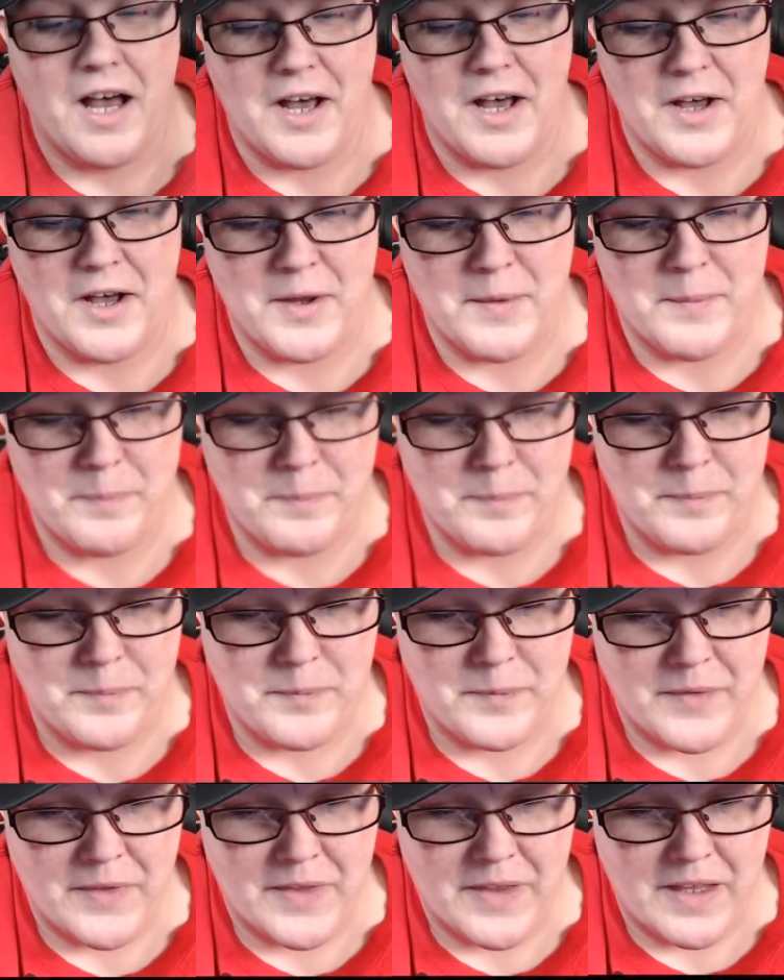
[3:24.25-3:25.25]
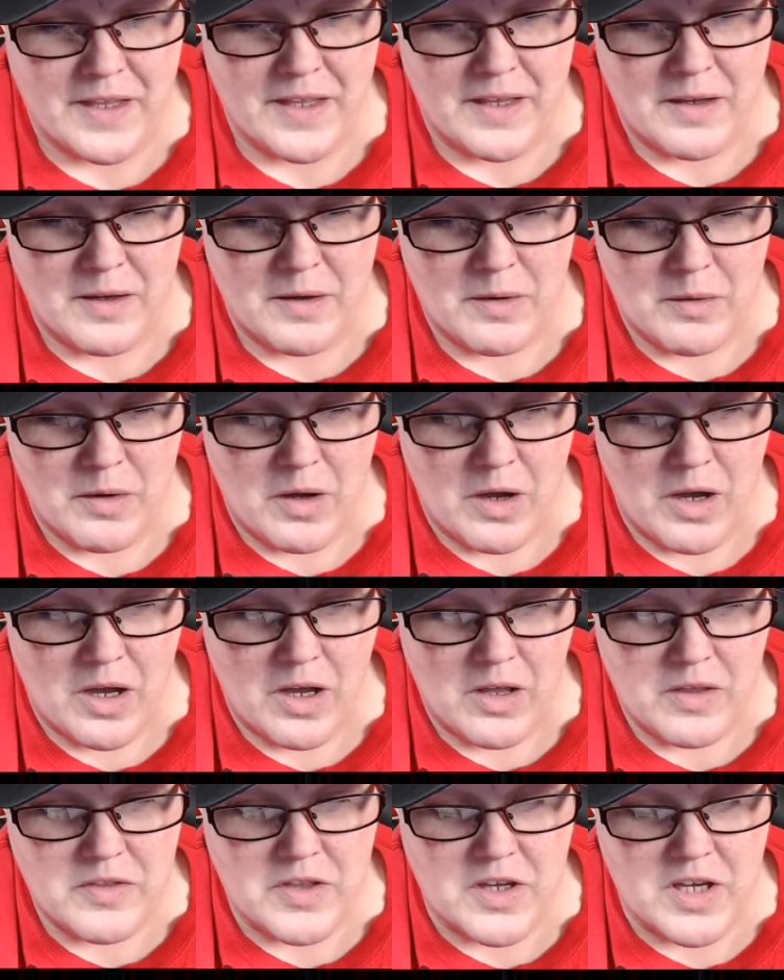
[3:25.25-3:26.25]
Um,
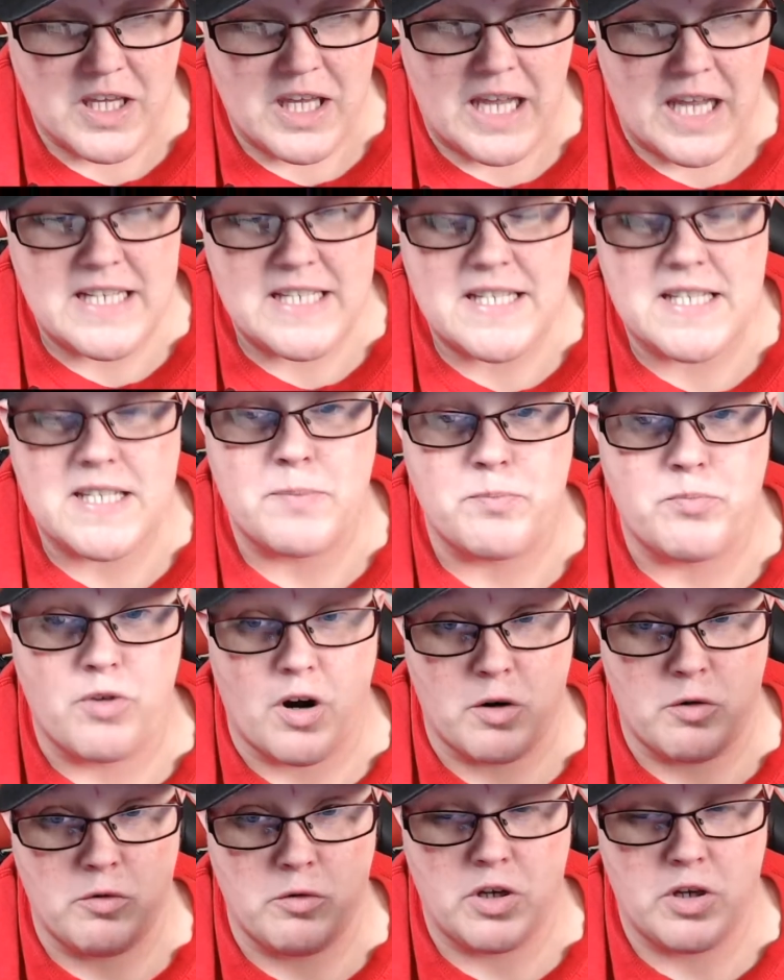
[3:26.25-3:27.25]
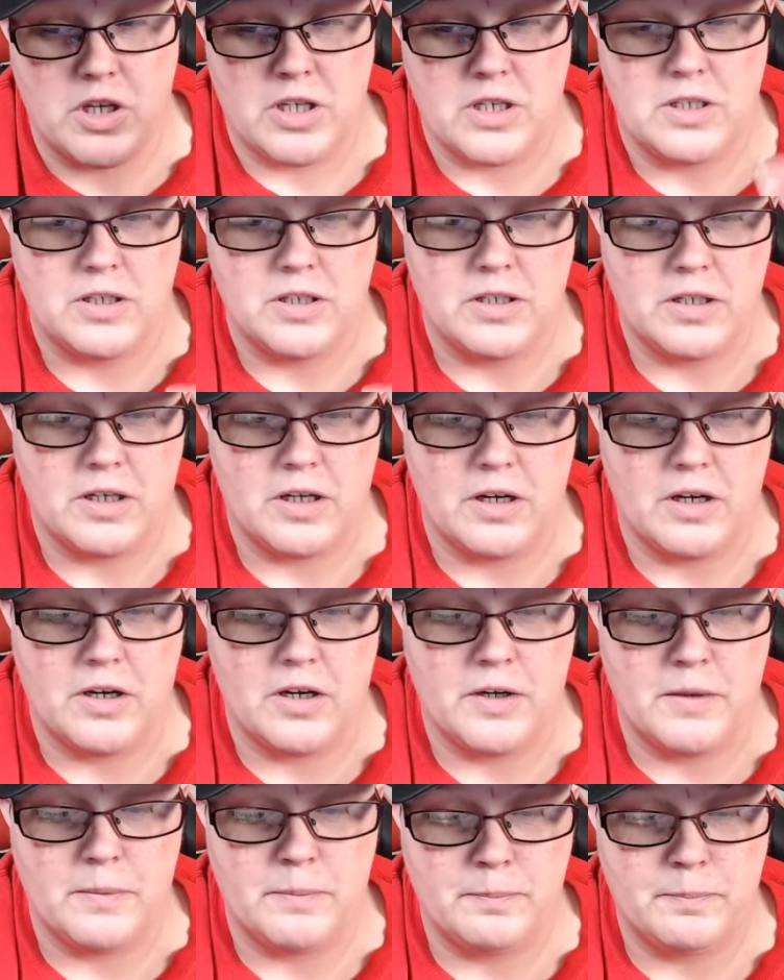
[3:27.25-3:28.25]
the case is broke,
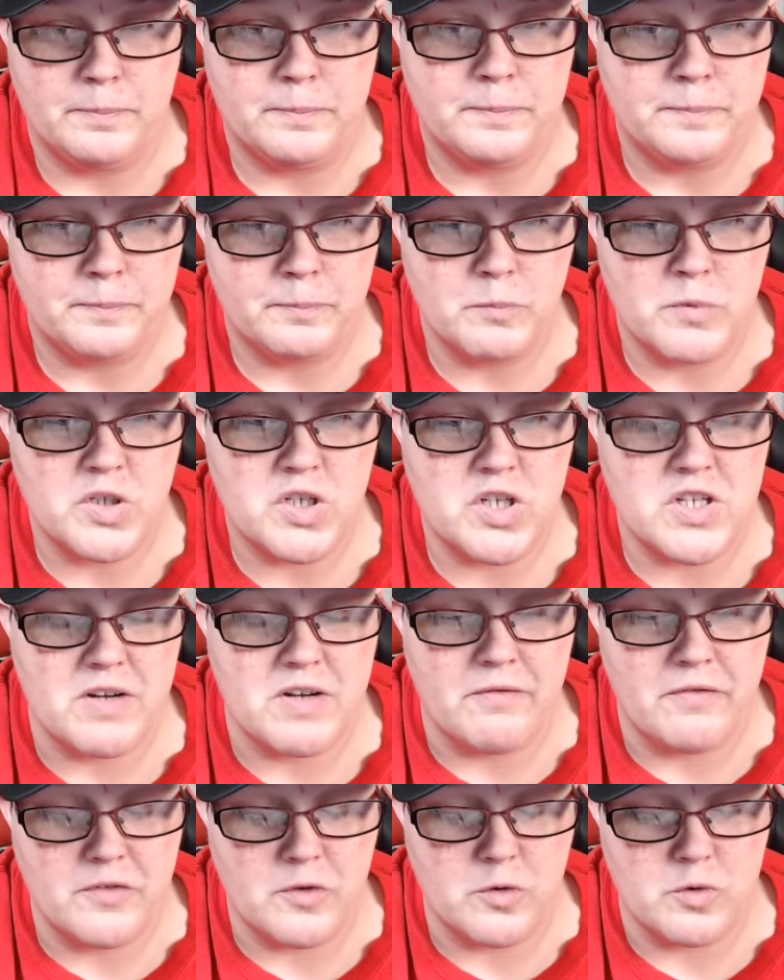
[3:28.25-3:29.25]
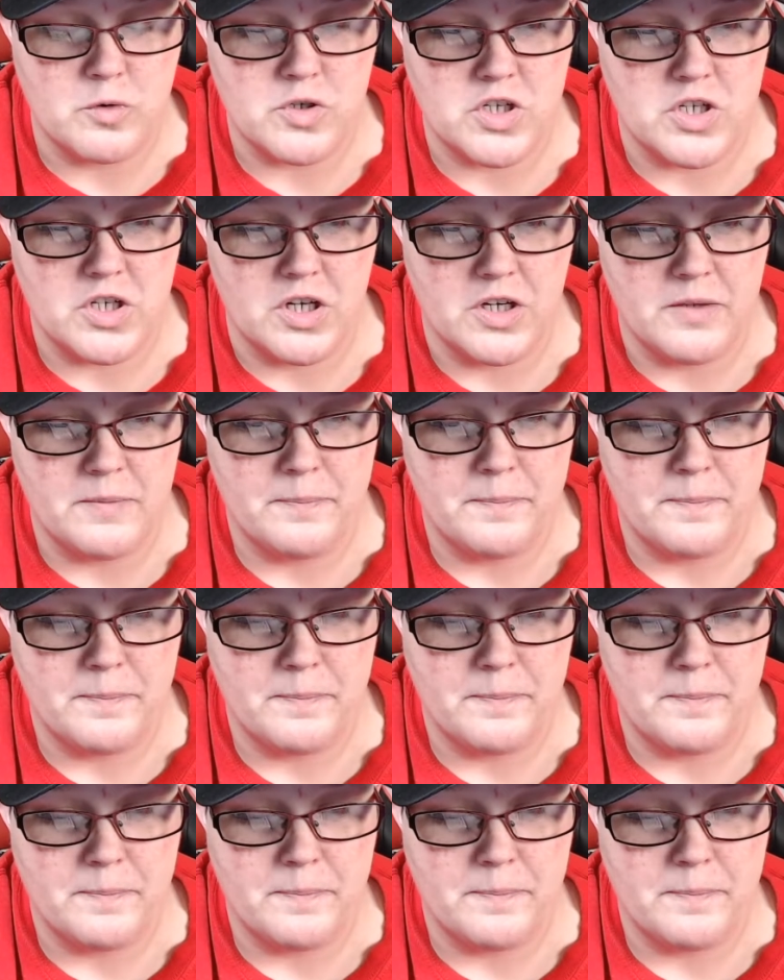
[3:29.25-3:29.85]
um, which is unfortunate.